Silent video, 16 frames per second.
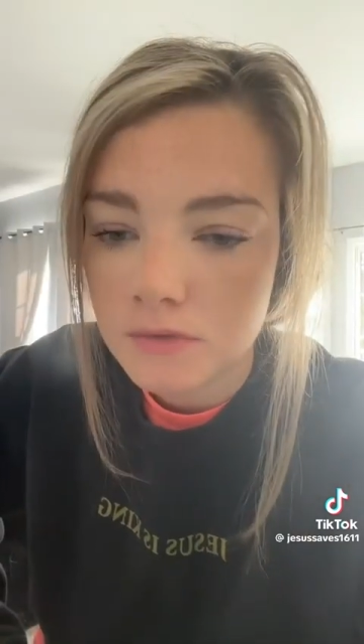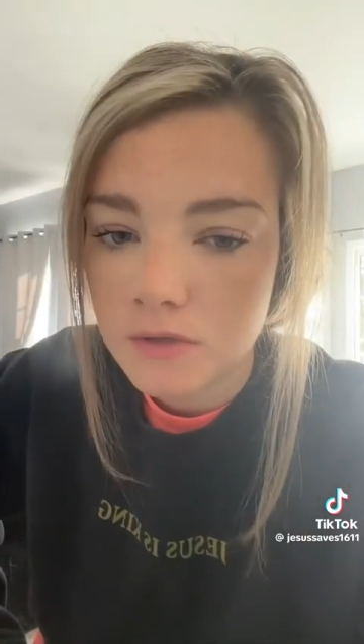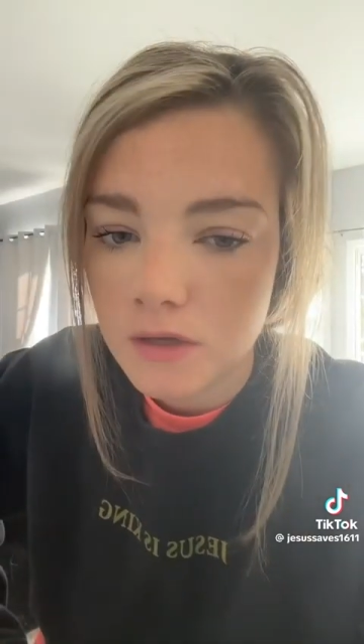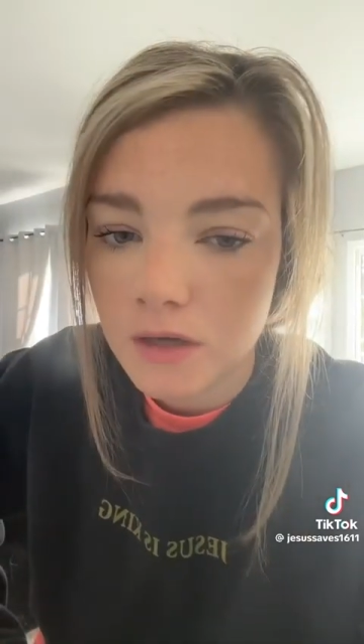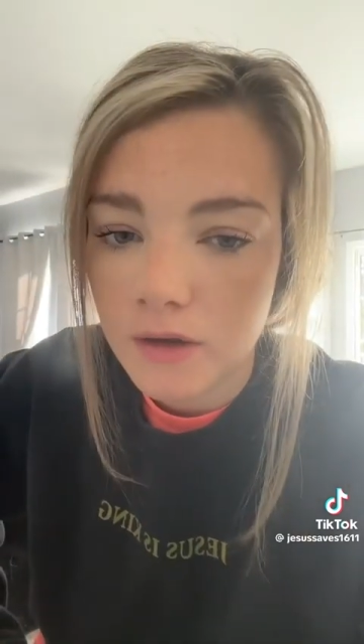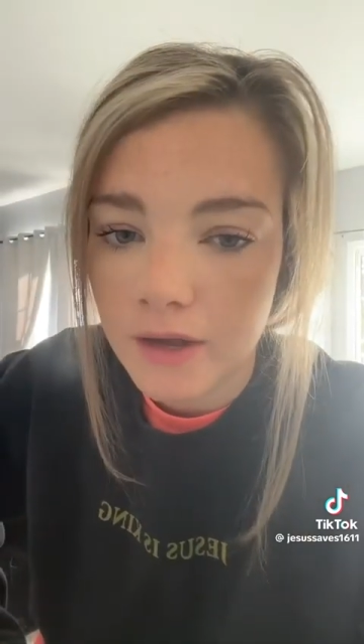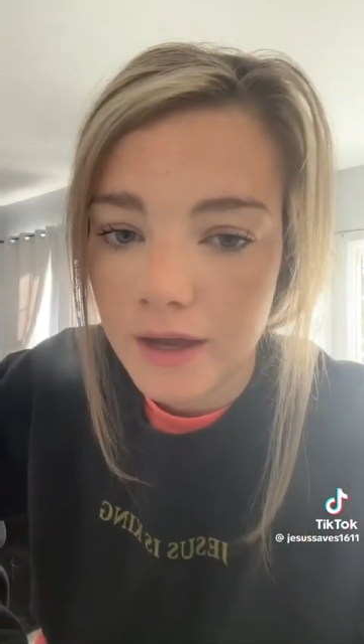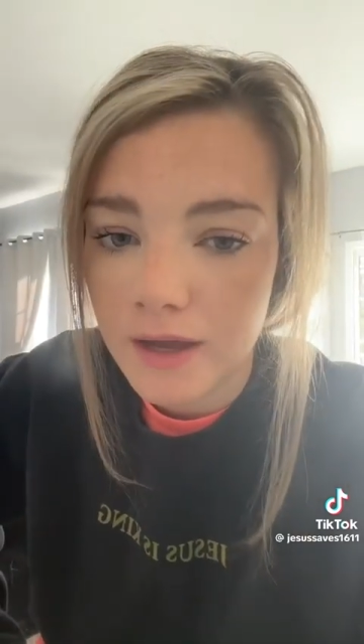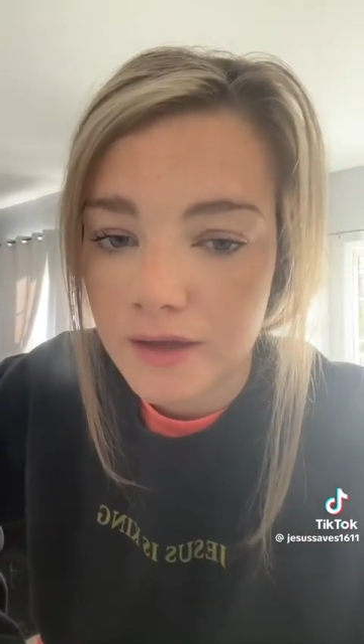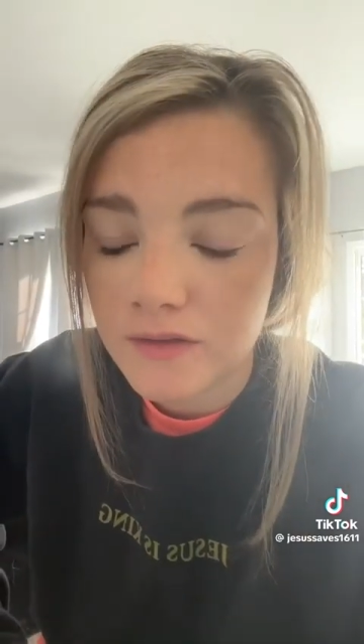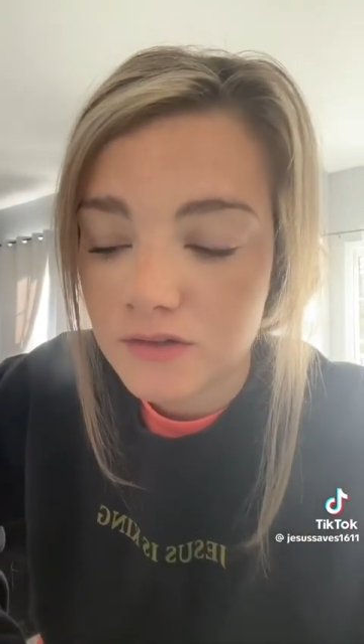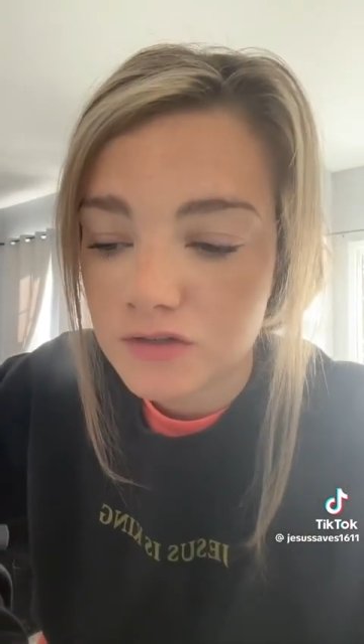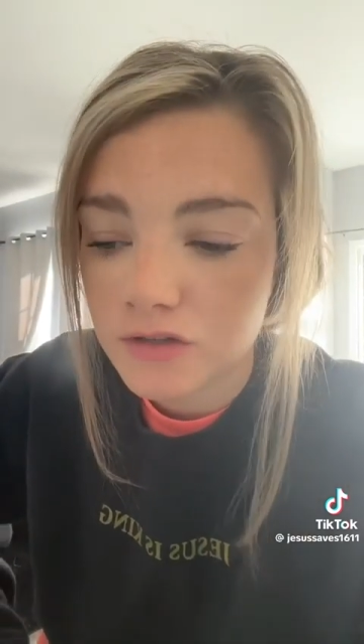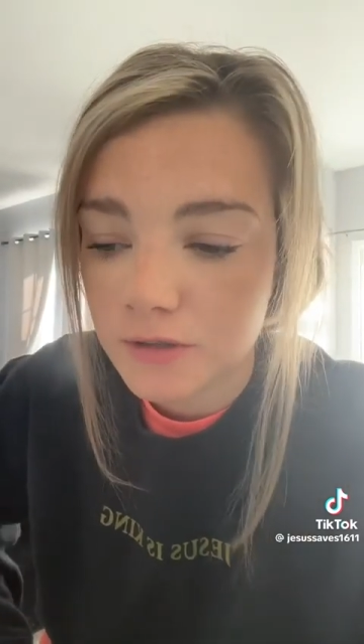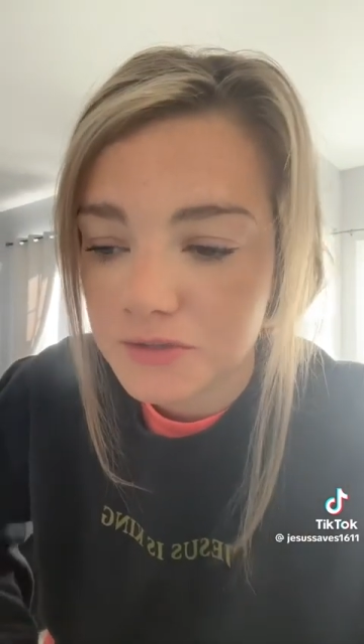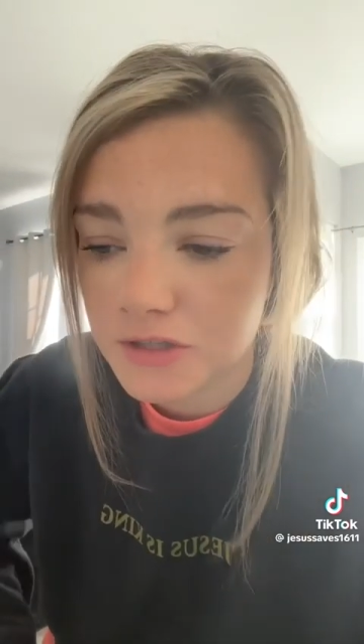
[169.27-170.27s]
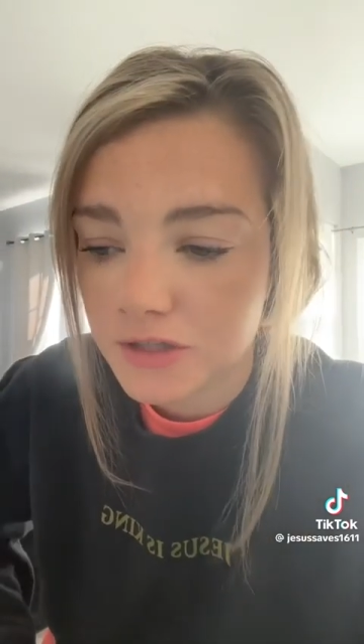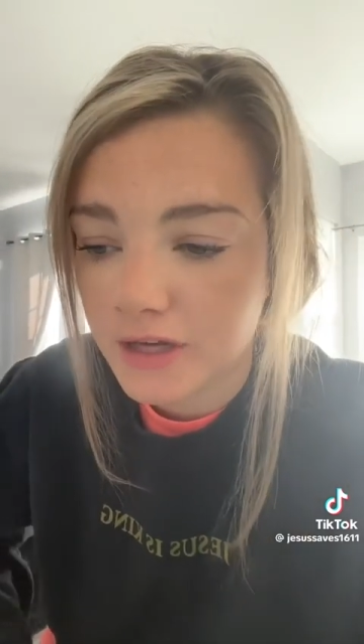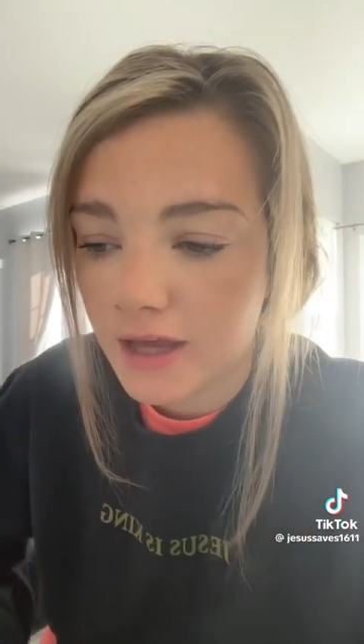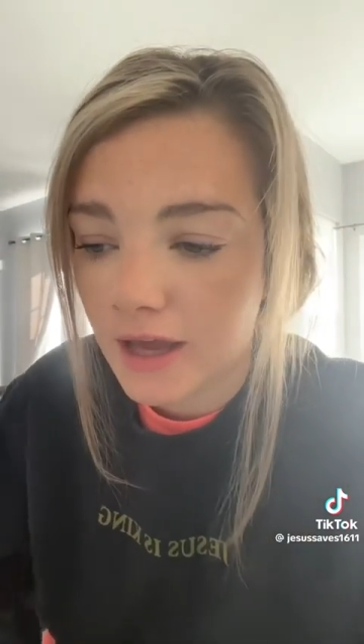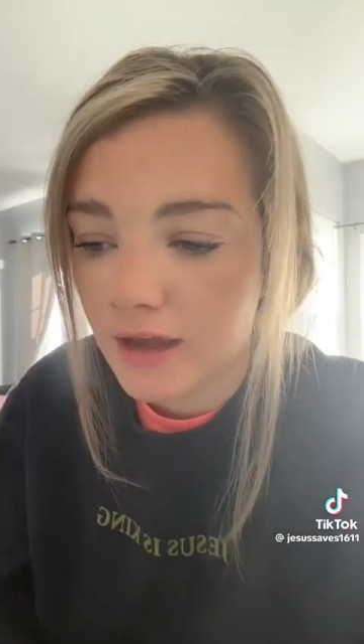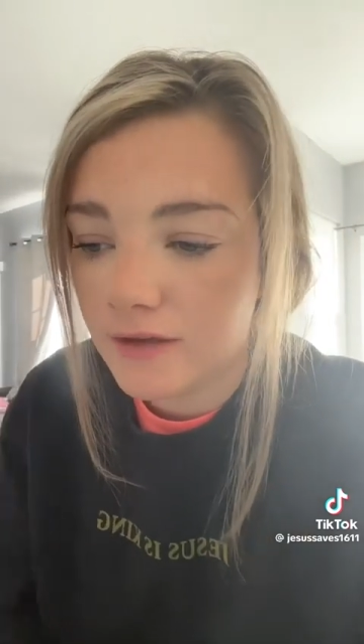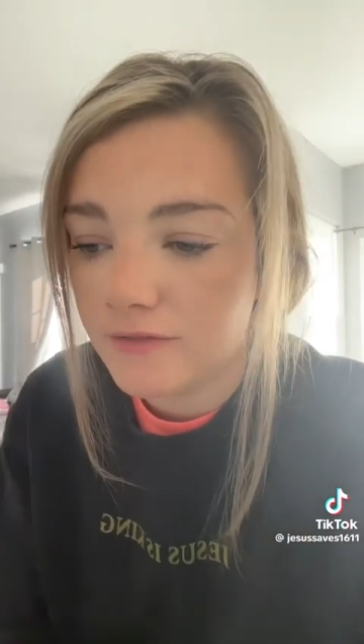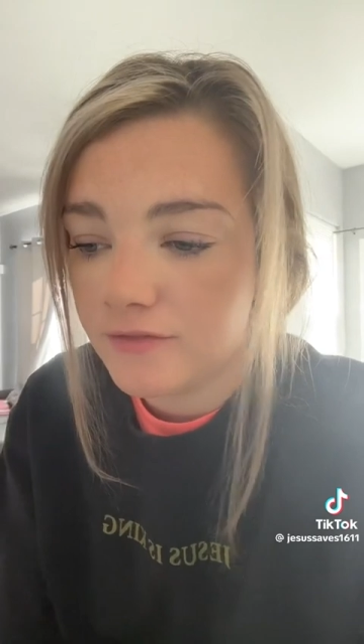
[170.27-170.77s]
Okay, and the scripture he
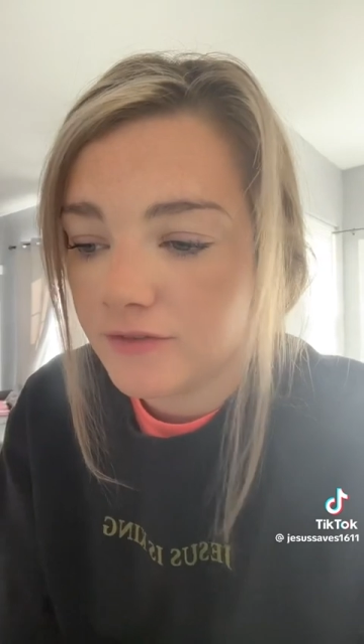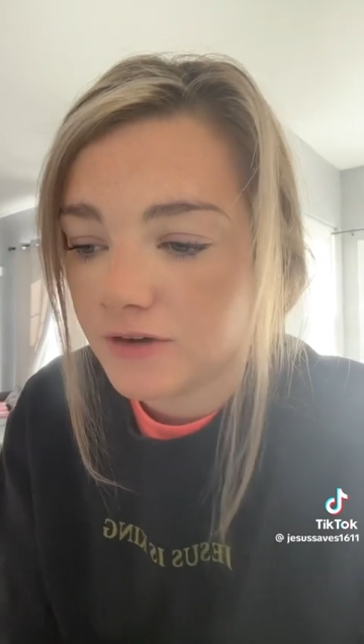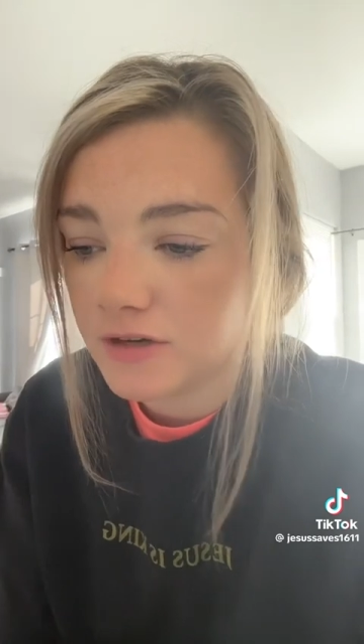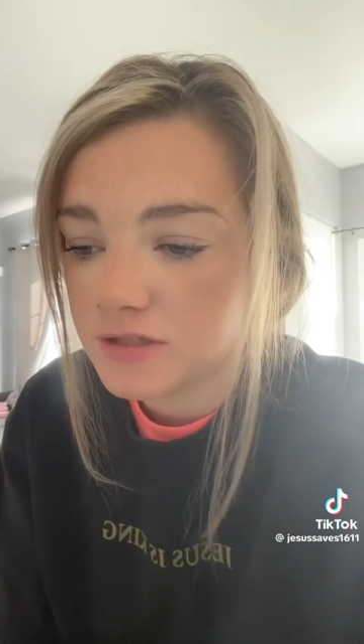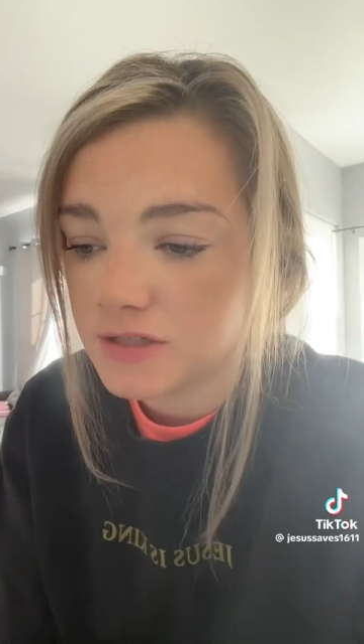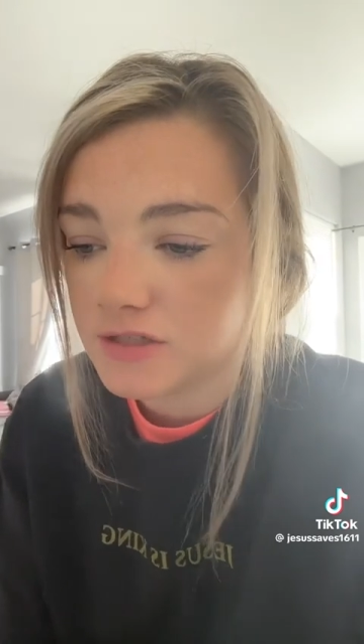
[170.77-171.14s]
gave first